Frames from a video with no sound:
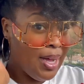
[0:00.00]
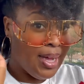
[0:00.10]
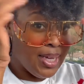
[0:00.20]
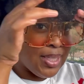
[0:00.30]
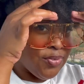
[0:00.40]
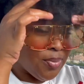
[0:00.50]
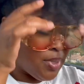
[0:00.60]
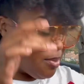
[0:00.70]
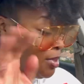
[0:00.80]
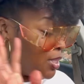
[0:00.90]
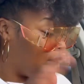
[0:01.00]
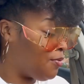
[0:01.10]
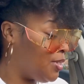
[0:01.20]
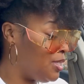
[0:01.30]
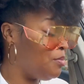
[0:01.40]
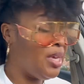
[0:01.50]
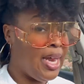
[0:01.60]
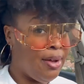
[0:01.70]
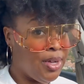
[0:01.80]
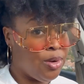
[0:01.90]
eyes from some stuff these men
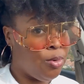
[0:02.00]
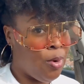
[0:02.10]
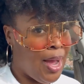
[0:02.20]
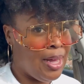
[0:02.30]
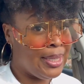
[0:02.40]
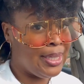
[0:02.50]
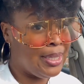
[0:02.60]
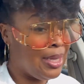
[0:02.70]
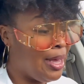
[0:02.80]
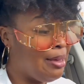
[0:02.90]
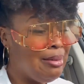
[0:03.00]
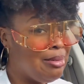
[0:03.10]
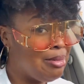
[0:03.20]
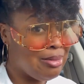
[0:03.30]
out here wilding like